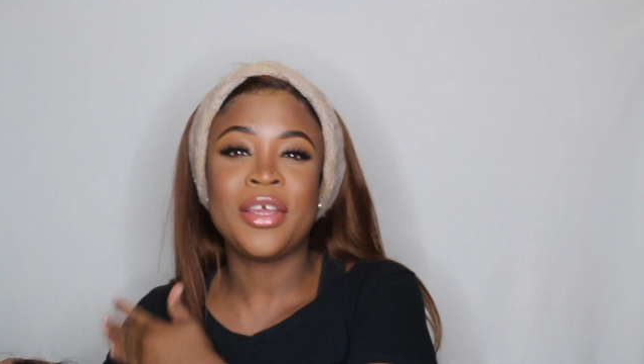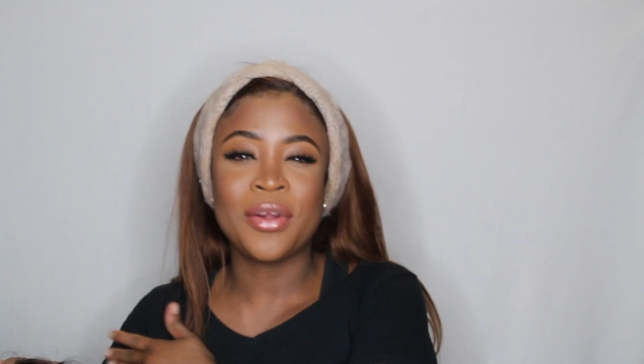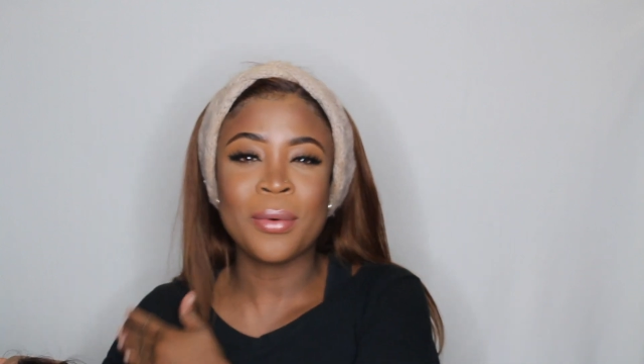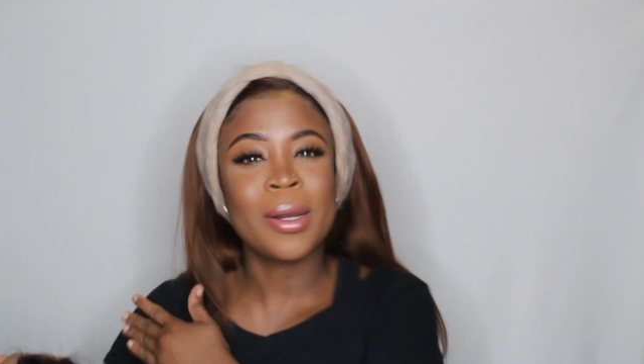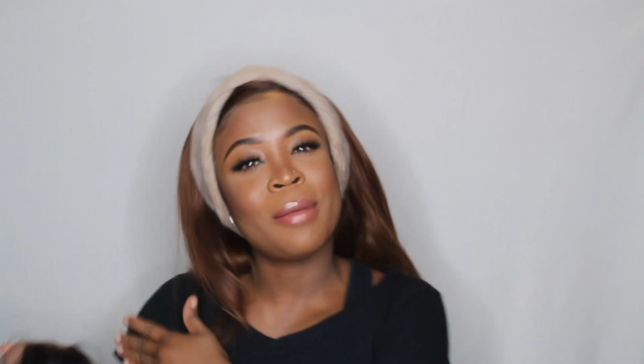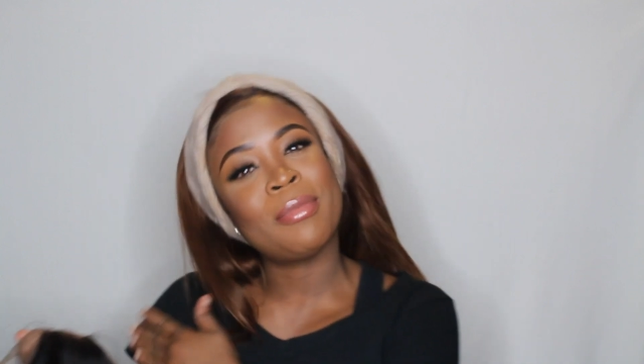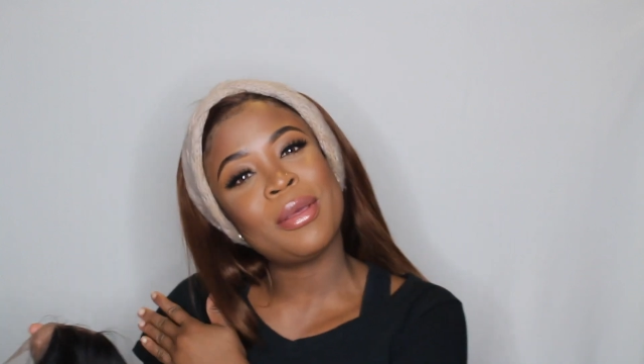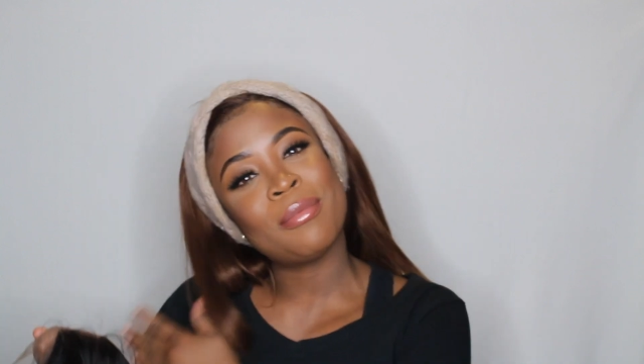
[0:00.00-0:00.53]
you know
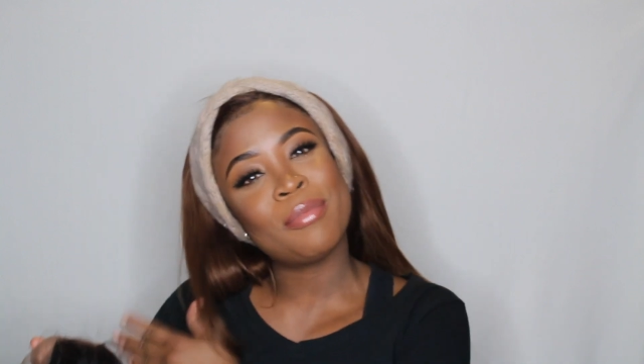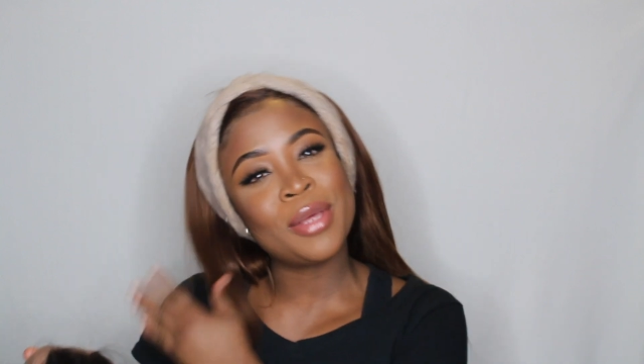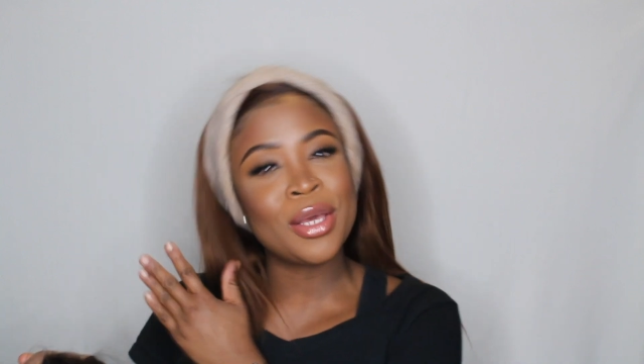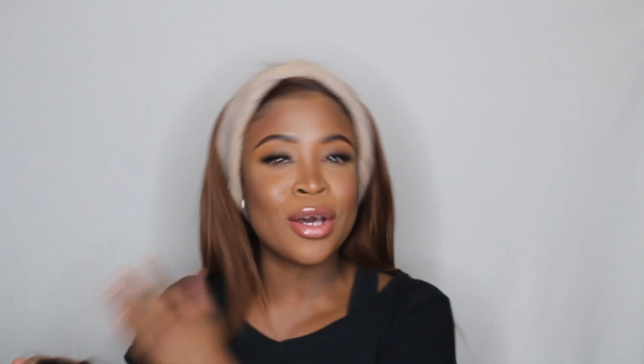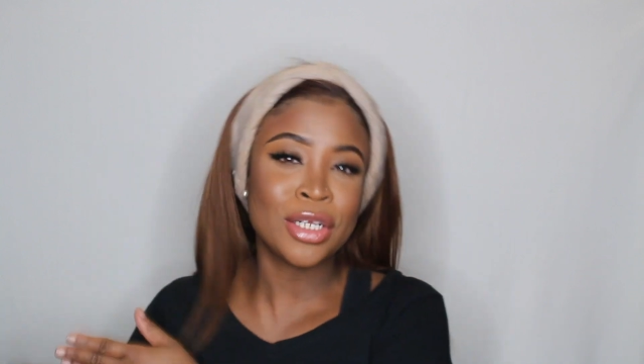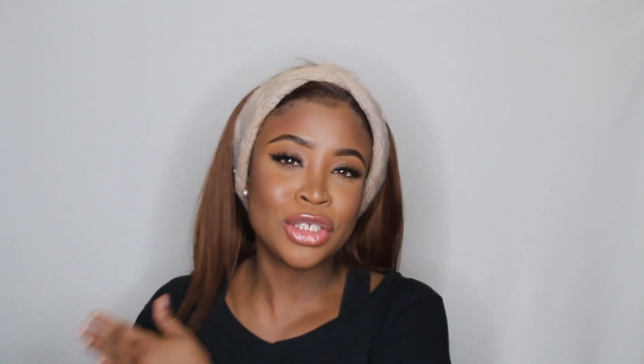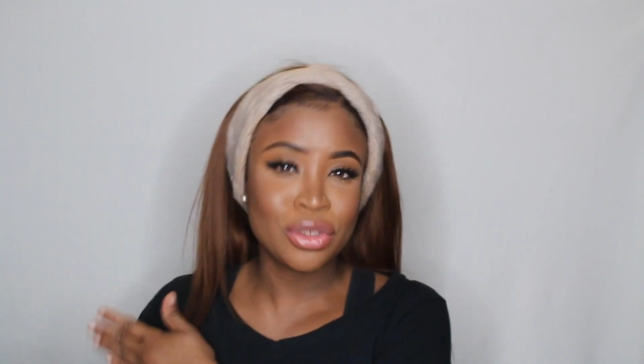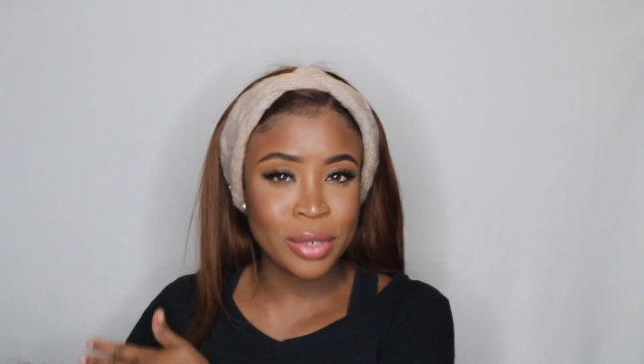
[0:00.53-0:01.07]
what I mean, be
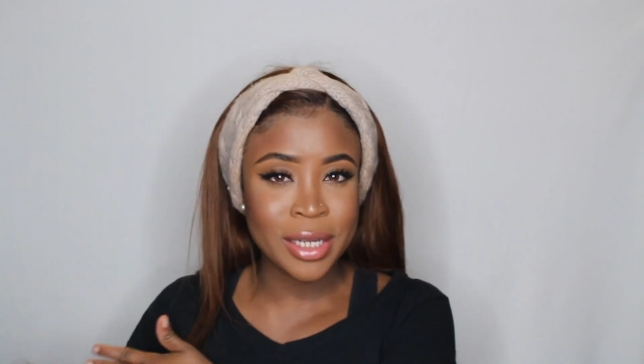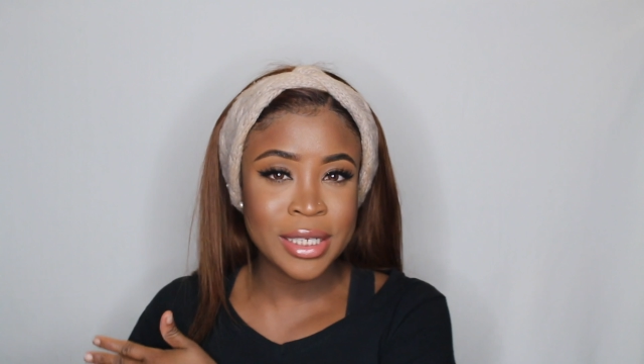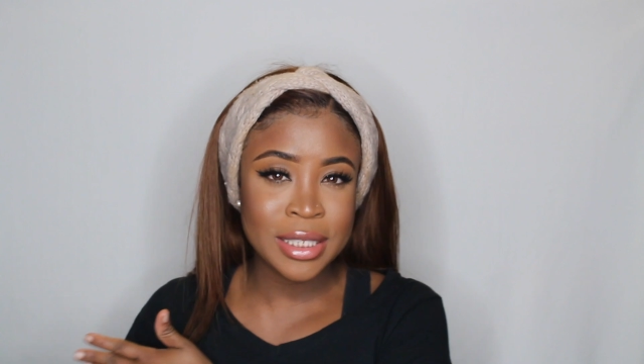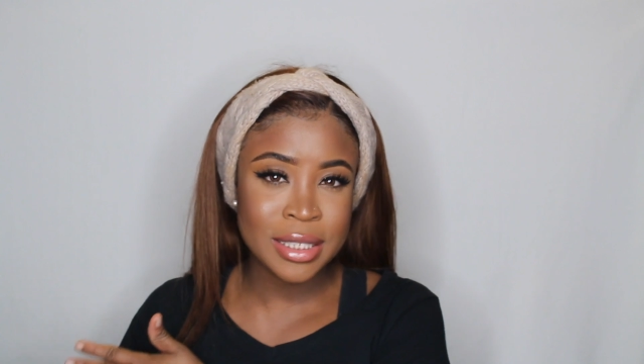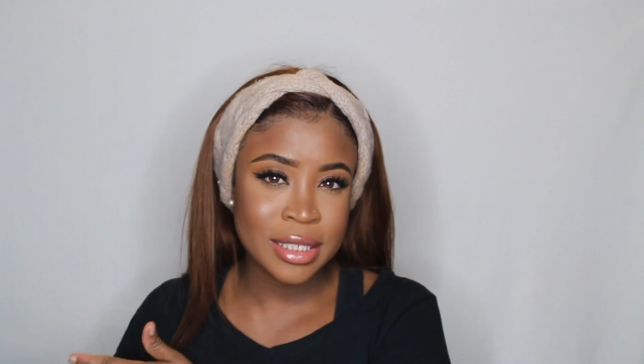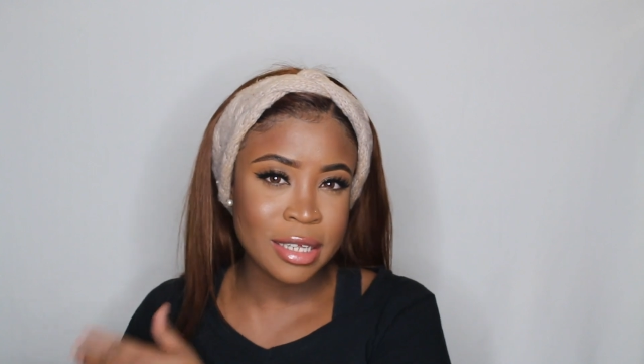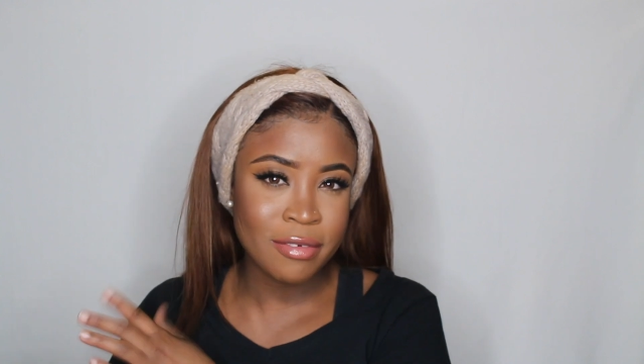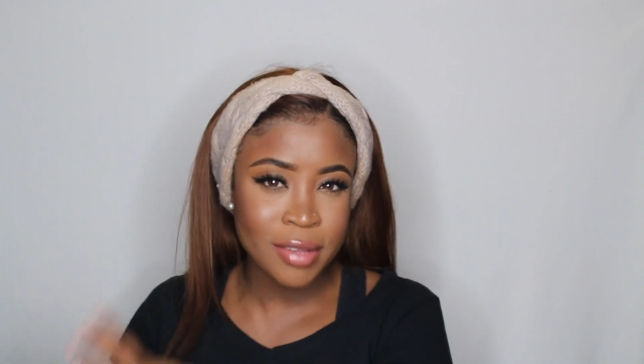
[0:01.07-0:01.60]
on trend
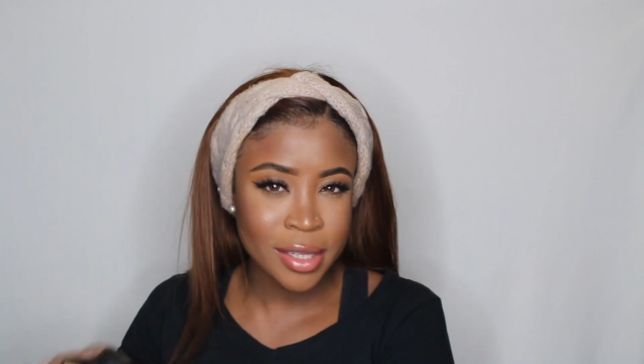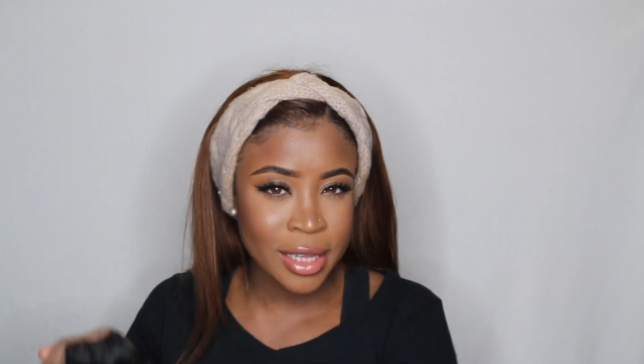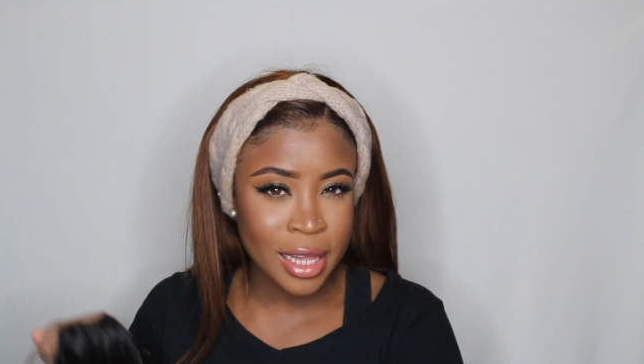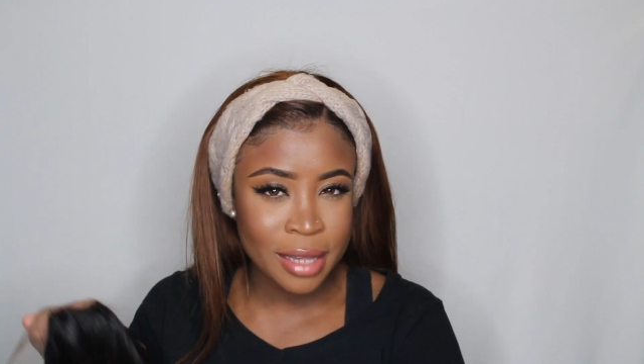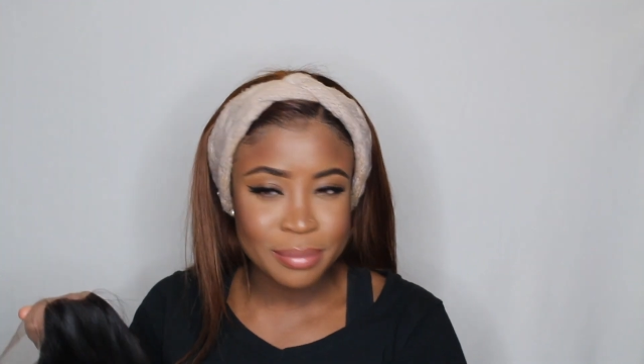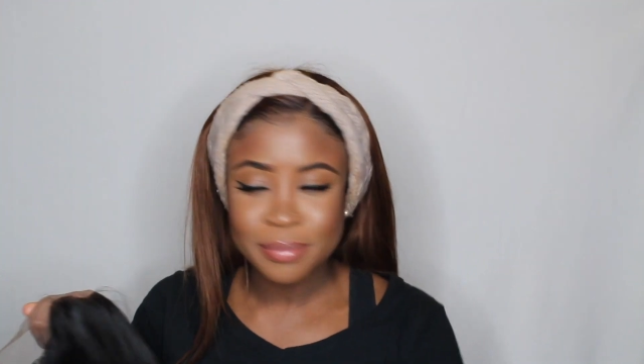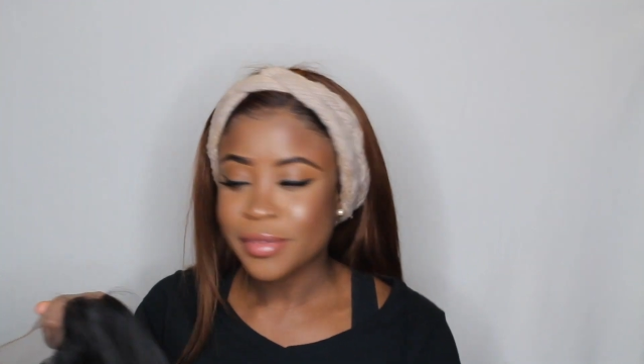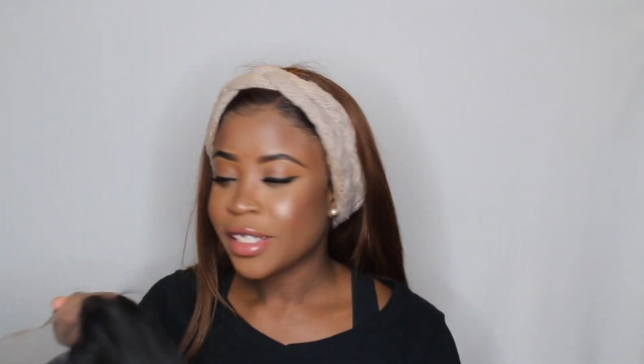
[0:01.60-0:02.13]
and stuff like
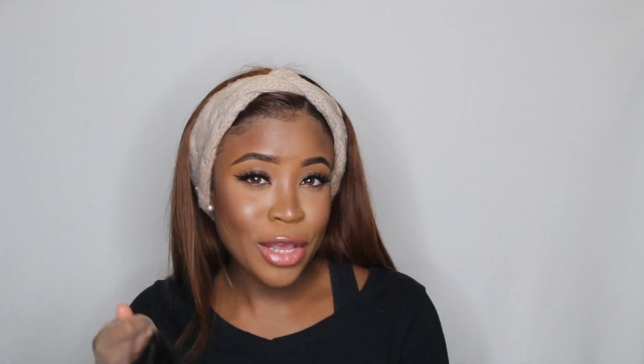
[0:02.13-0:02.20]
that.